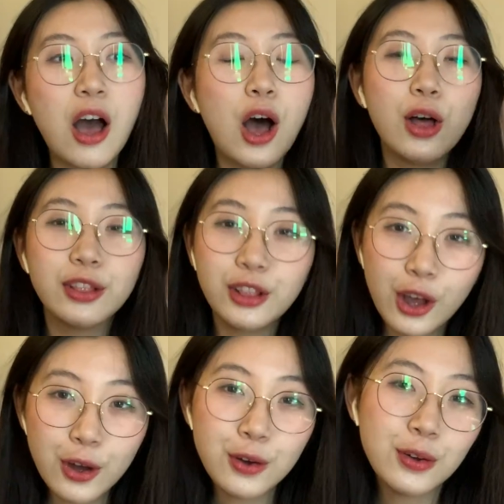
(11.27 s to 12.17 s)

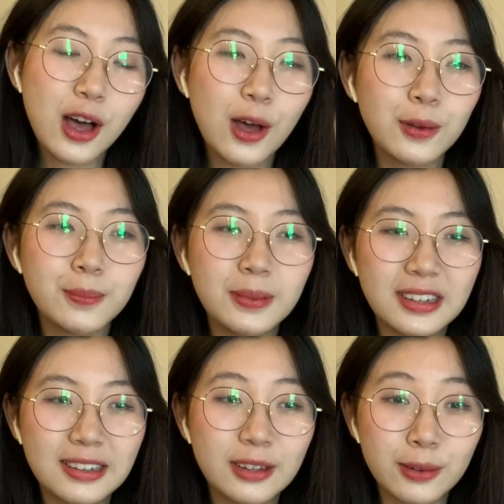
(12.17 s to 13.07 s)
although I'll
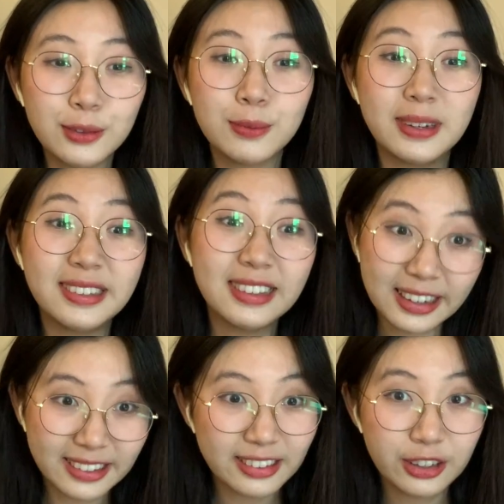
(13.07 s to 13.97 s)
be going to my
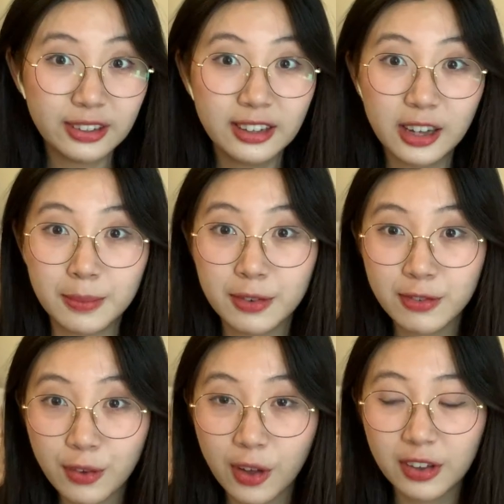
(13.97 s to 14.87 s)
second year in the coming
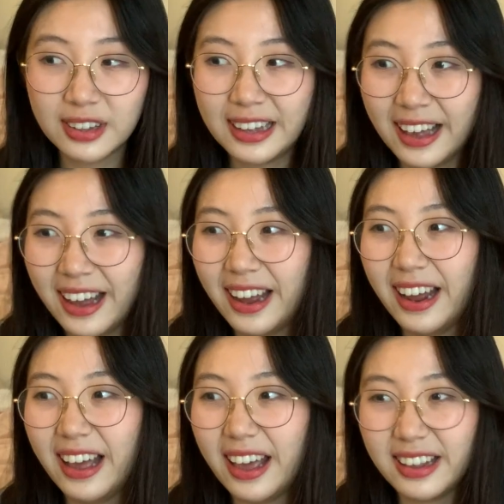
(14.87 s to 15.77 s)
fall,
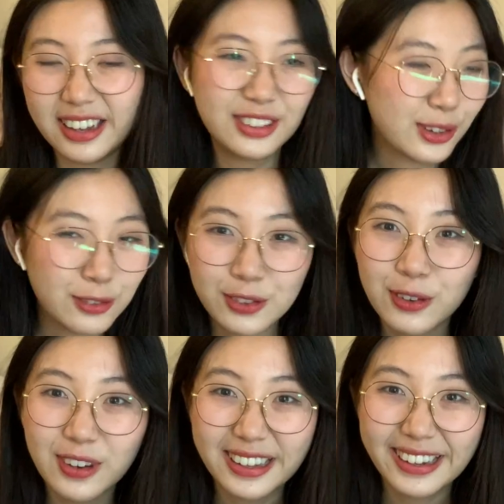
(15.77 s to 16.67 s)
and I don't
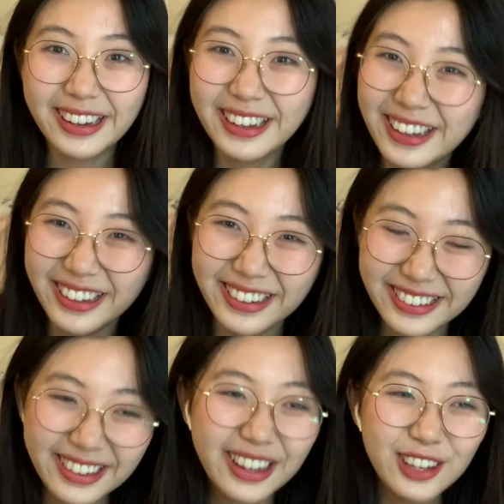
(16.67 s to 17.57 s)
feel ready.
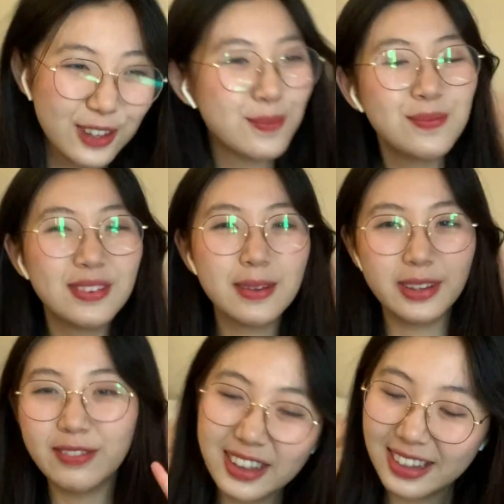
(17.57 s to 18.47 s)

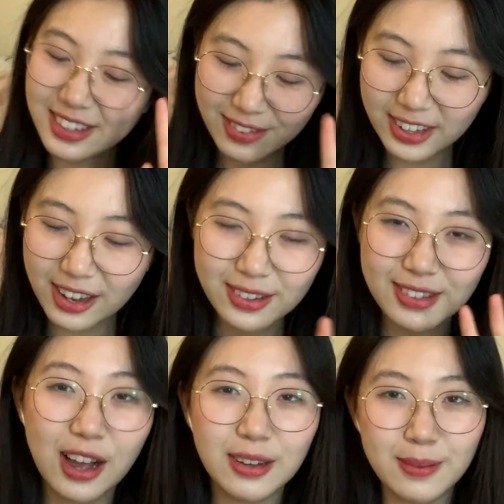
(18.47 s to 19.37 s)
But this video is
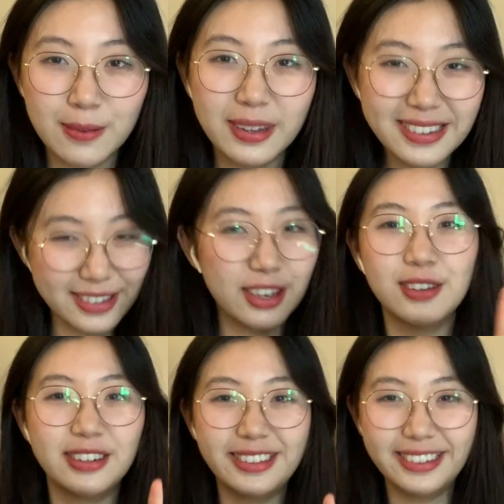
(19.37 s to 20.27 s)
not about my
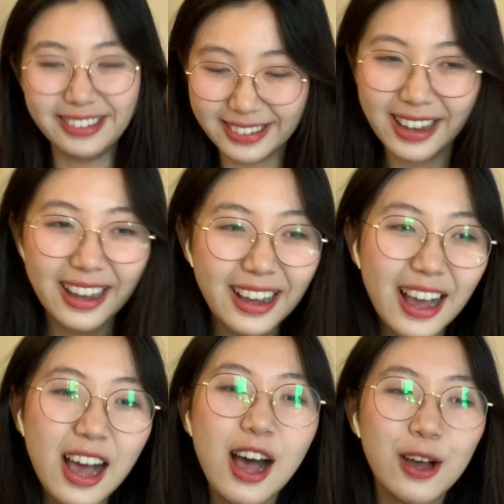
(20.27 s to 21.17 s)
insecurities.
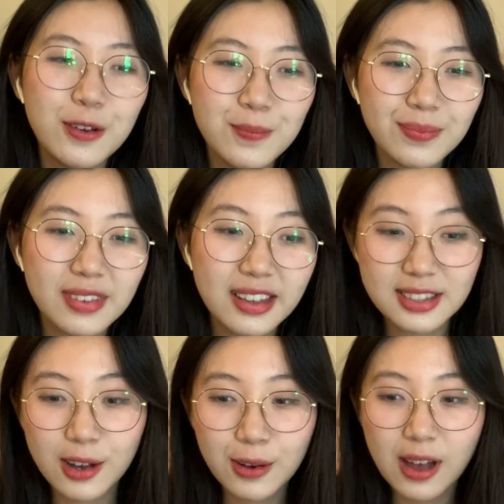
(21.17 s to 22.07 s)
And
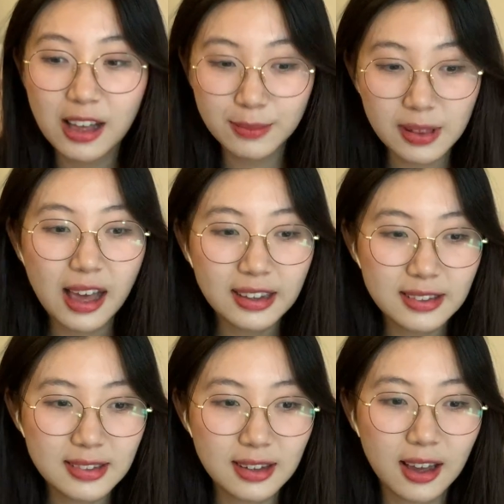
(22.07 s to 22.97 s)
so I
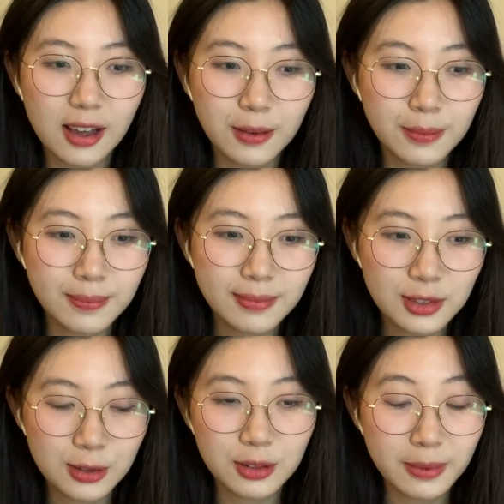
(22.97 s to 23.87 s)
applied
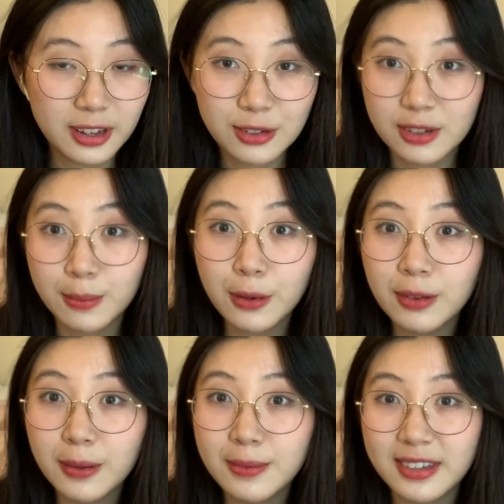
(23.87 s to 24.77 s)
to the PhD
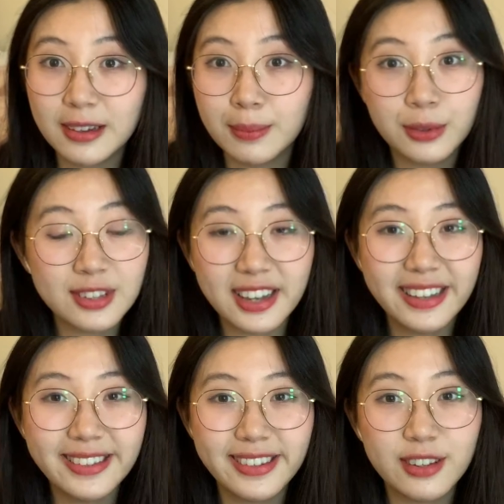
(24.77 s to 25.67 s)
programs in computer
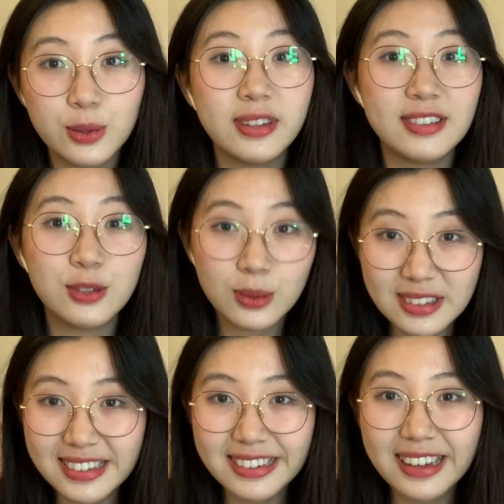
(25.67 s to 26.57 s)
science in
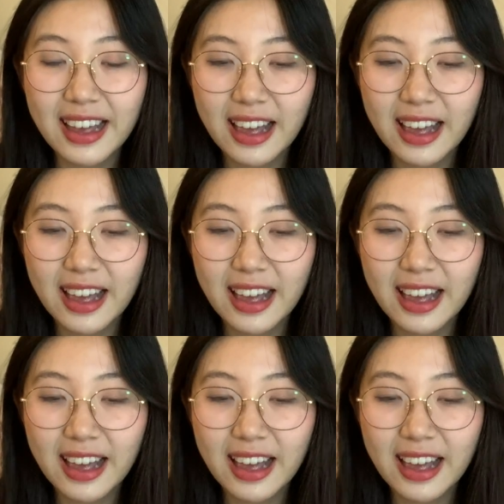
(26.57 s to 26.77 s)
2020.